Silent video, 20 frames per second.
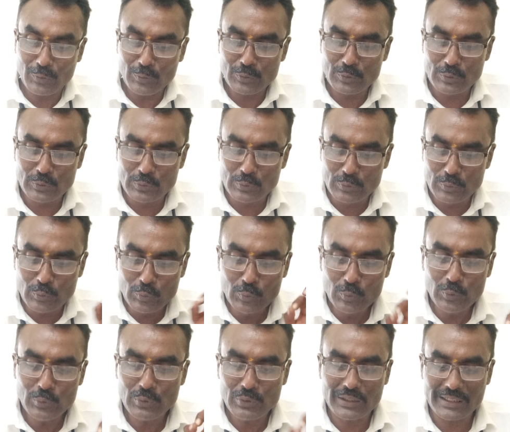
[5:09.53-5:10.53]
to
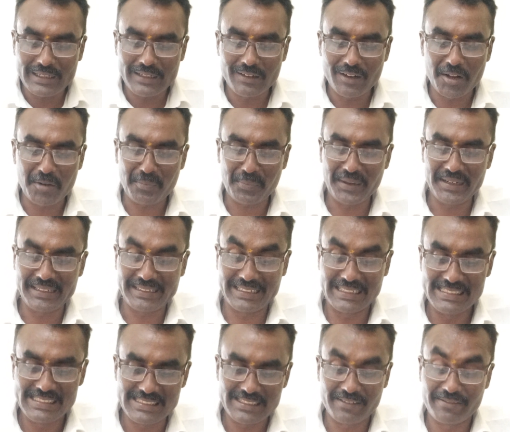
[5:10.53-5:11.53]
suit corporate
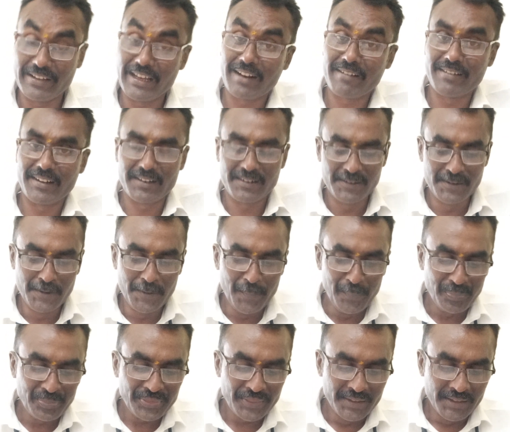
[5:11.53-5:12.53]
culture wherever,
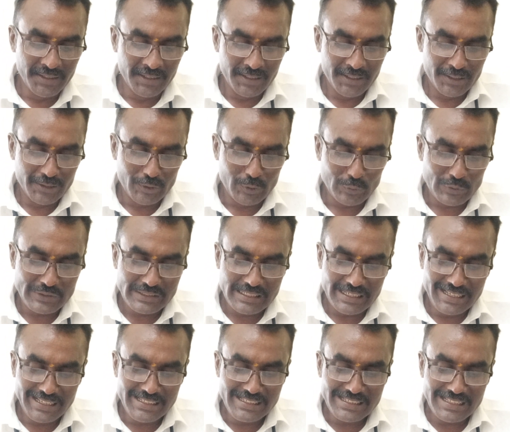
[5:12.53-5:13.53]
to
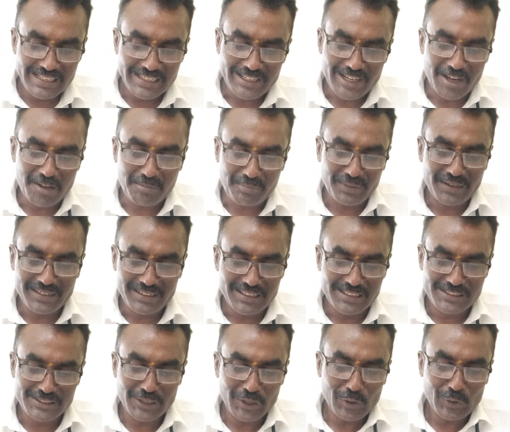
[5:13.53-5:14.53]
change the corporate
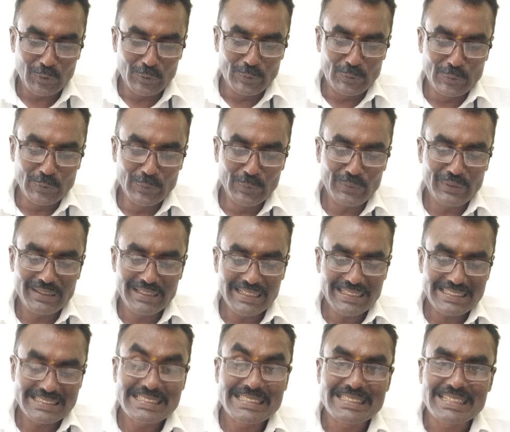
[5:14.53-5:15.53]
culture to suit
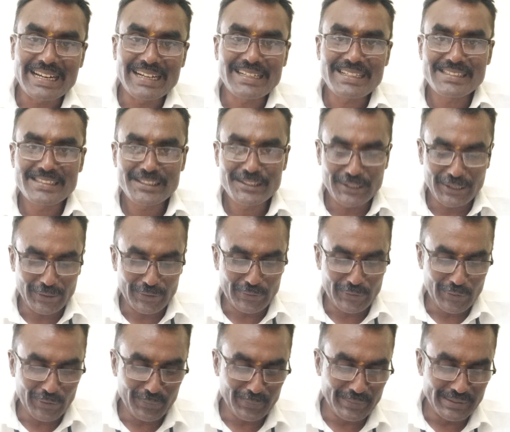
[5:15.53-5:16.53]
the strategic
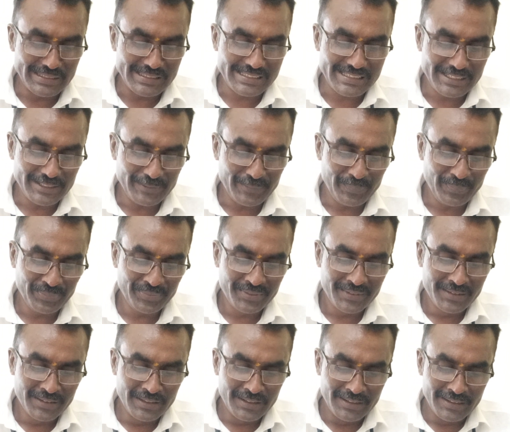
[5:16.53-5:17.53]
requirements,
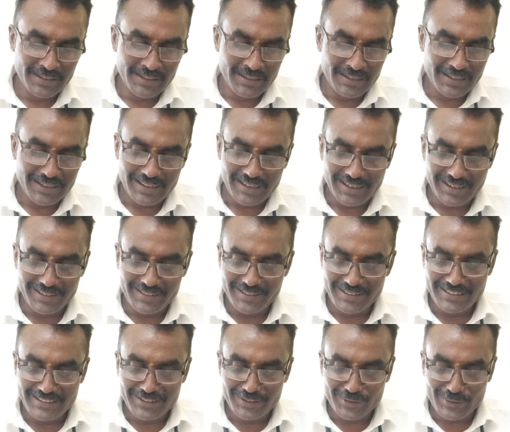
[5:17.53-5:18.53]

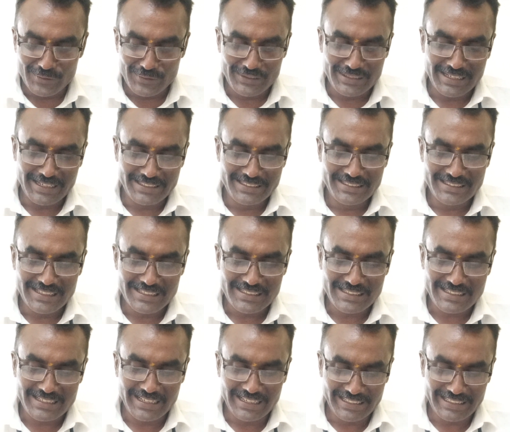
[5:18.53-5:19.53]
and to change the
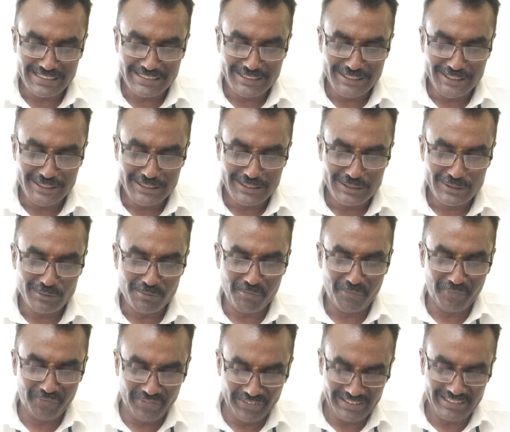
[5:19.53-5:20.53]
strategy to
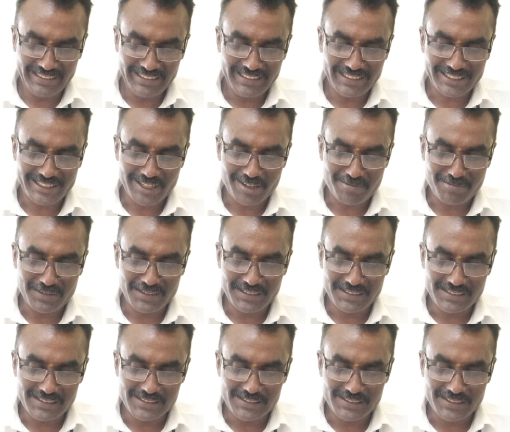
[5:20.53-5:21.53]
fit the corporate
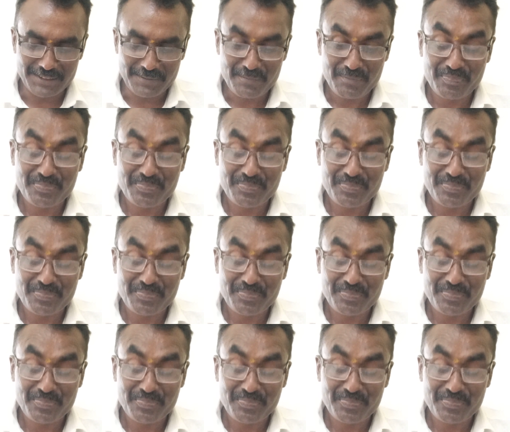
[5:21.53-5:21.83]
culture.